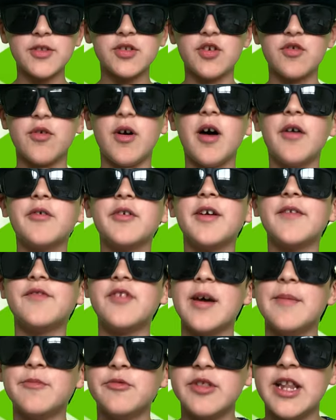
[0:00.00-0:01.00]
quality of the
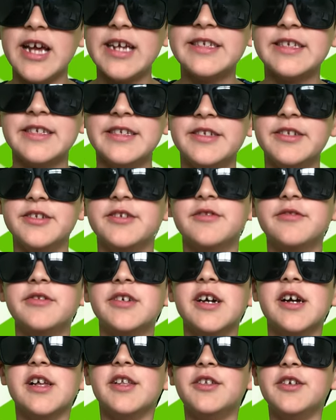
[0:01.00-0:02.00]
emulation,
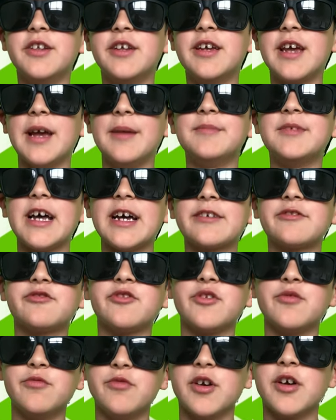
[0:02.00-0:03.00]
dude? Do the games actually
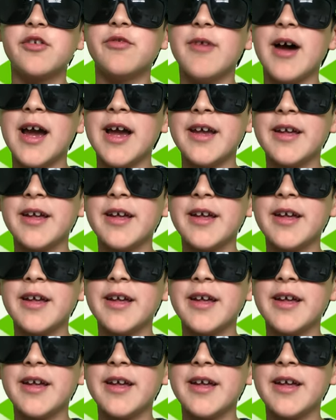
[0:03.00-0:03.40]
work right?